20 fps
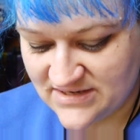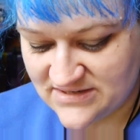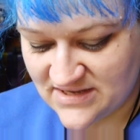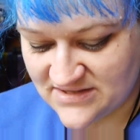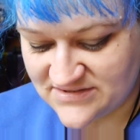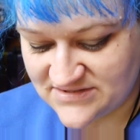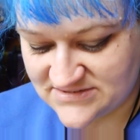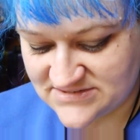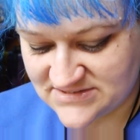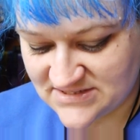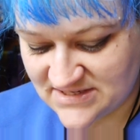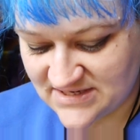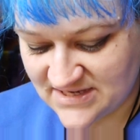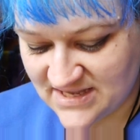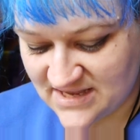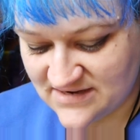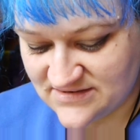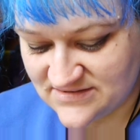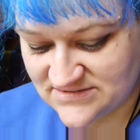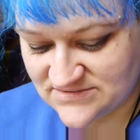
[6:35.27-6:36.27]
Nothing's going to
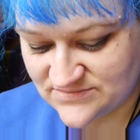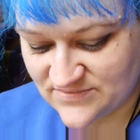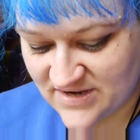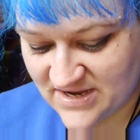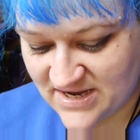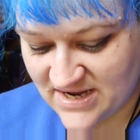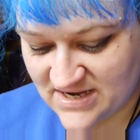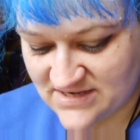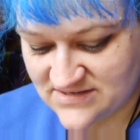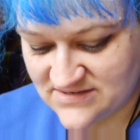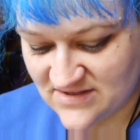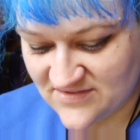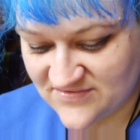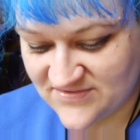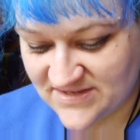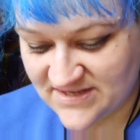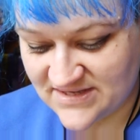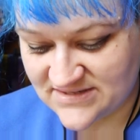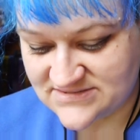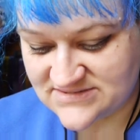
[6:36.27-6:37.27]
get in his way,
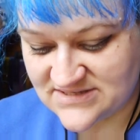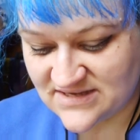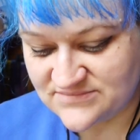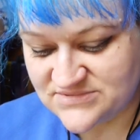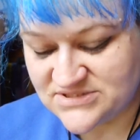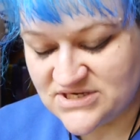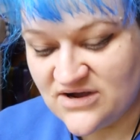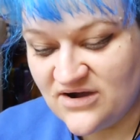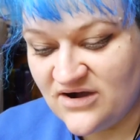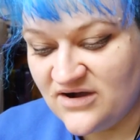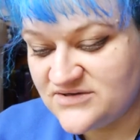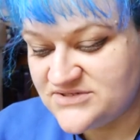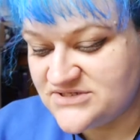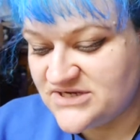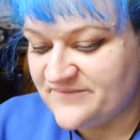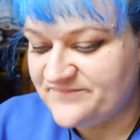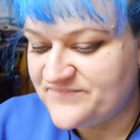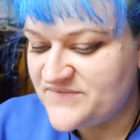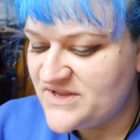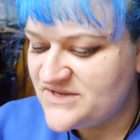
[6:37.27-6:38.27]
nothing except
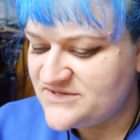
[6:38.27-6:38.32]
Carter.